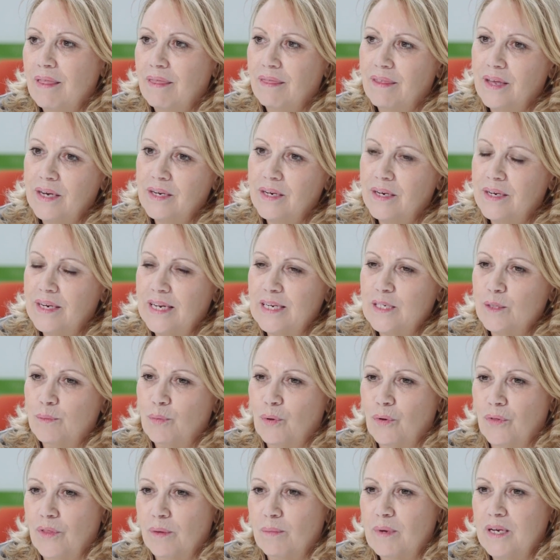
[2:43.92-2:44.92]
then you need to
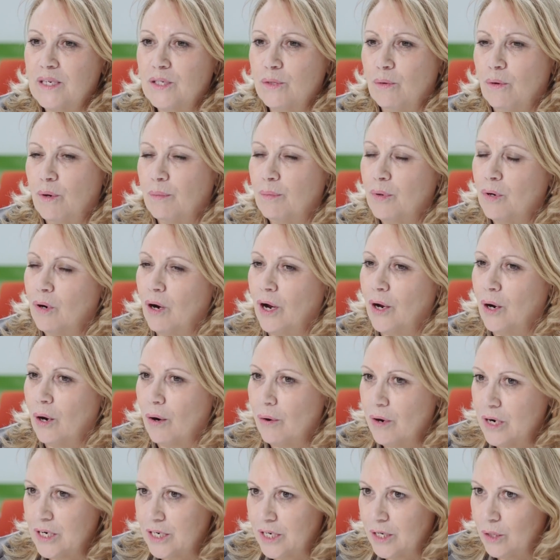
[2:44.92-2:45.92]
put them into a
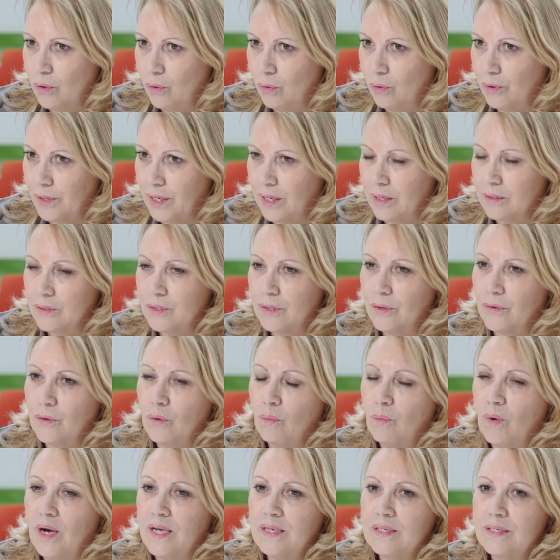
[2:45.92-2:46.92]
priority order. So the
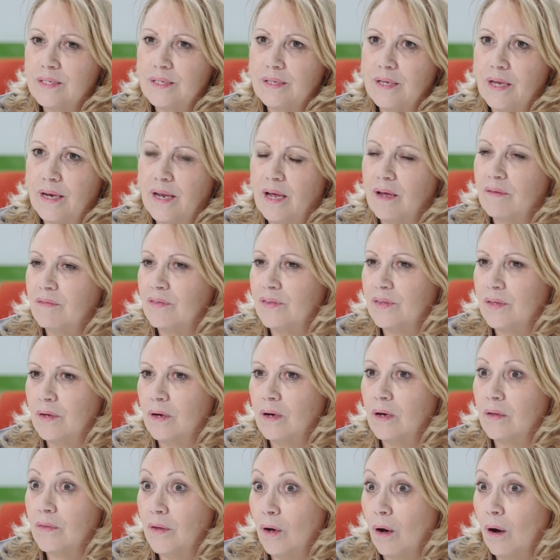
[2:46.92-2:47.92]
ones that have
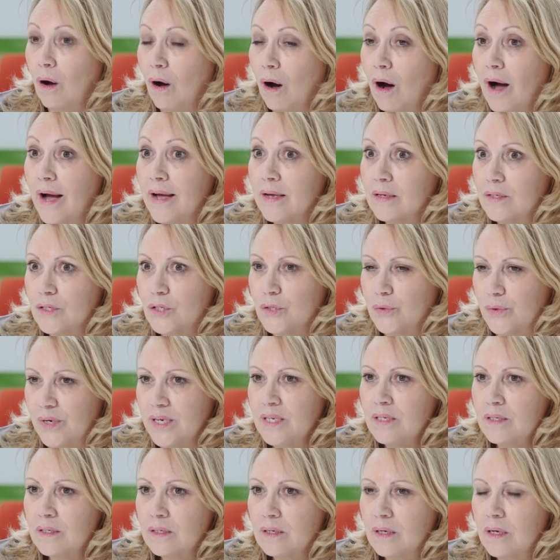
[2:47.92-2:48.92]
the highest
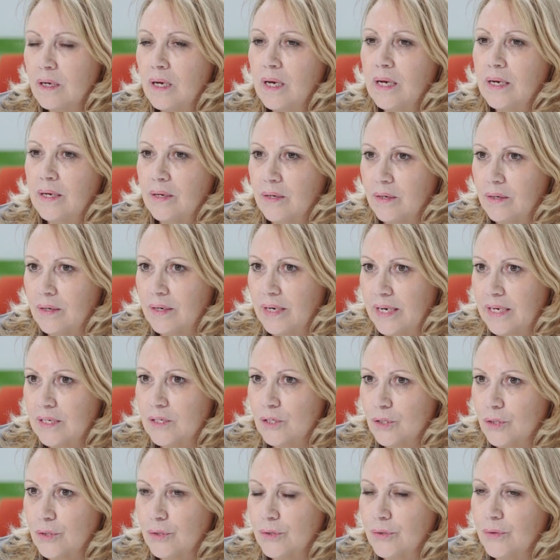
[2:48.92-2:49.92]
risk, you need
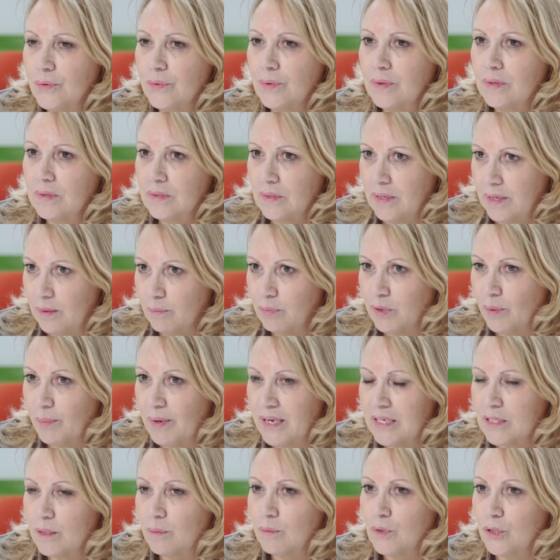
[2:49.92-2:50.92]
to
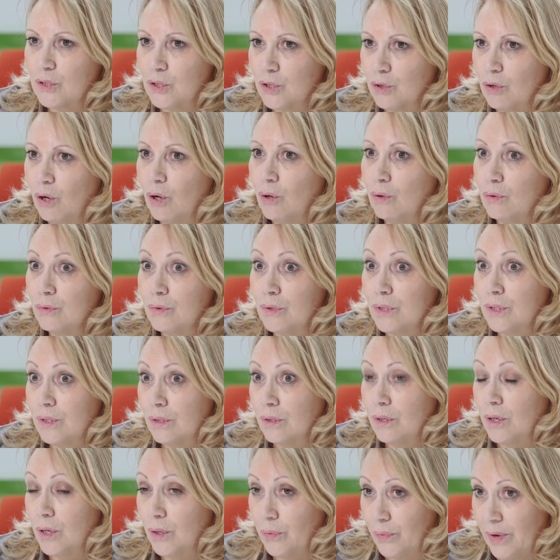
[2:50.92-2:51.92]
implement some controls
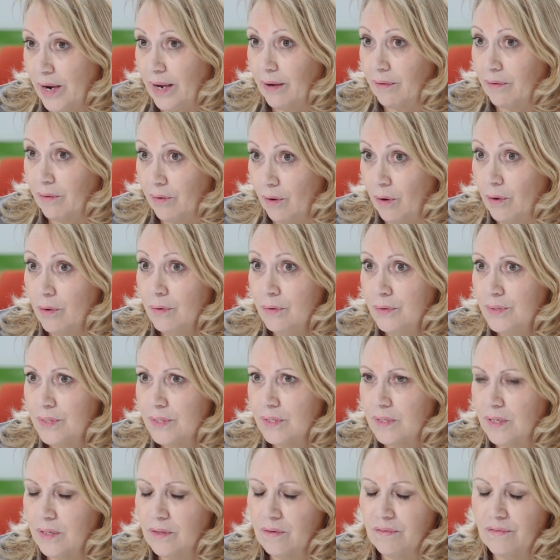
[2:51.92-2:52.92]
around
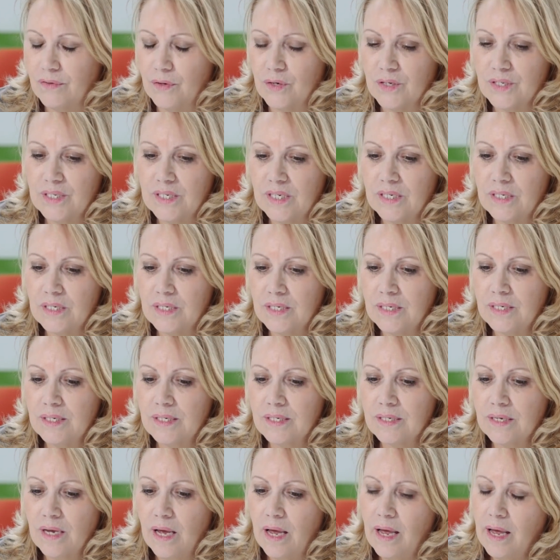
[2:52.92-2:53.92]
those in the first
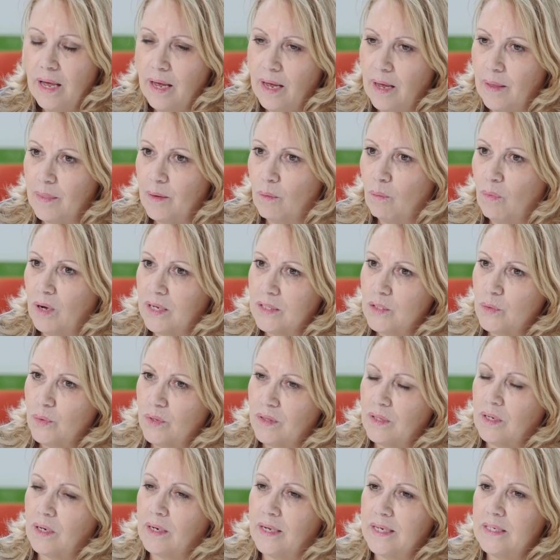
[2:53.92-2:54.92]
instance, and the ones
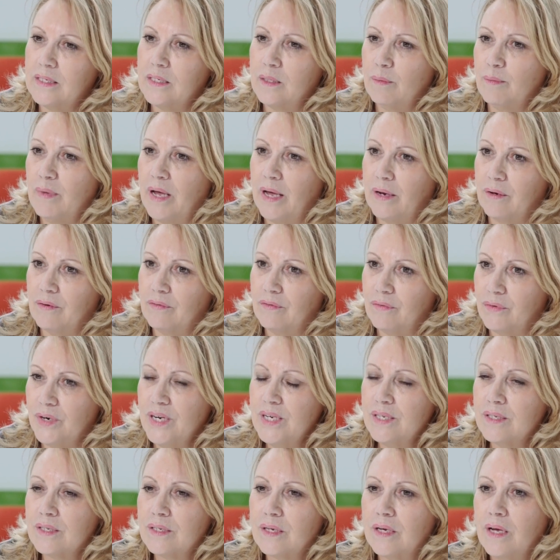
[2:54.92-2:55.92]
with the least amount of
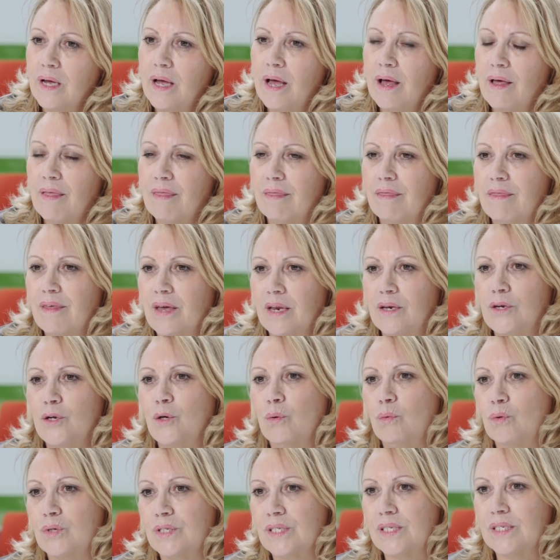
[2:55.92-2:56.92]
risk, then
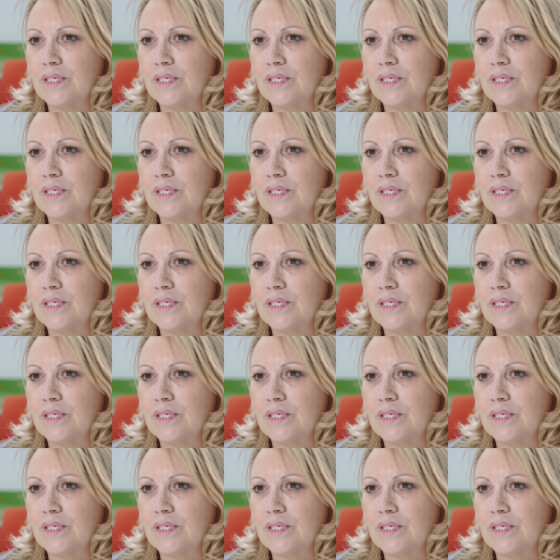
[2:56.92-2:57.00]
you would